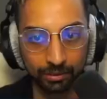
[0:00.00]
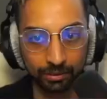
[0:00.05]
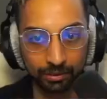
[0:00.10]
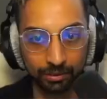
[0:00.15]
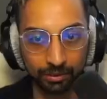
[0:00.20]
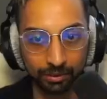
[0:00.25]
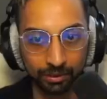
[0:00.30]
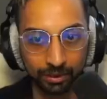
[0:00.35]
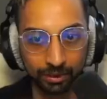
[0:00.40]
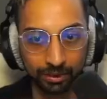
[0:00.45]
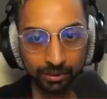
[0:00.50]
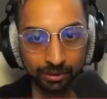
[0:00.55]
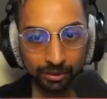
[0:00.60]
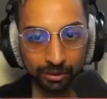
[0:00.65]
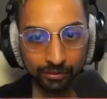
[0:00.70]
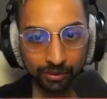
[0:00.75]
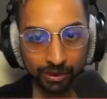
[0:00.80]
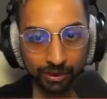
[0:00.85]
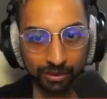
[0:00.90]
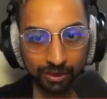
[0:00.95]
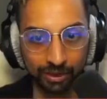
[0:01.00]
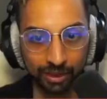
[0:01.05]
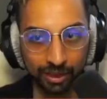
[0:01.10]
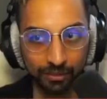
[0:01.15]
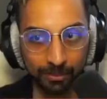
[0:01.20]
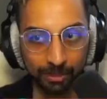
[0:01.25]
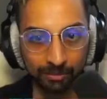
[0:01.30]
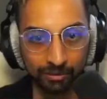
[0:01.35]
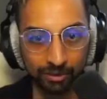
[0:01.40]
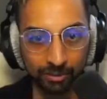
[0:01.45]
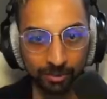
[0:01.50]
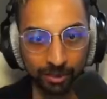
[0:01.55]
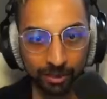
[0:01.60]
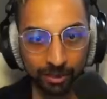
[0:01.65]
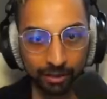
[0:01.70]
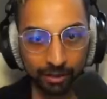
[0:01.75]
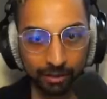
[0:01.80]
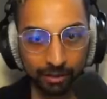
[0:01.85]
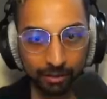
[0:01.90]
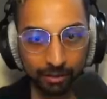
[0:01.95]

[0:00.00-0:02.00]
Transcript: I think there's an Orisa coming from here.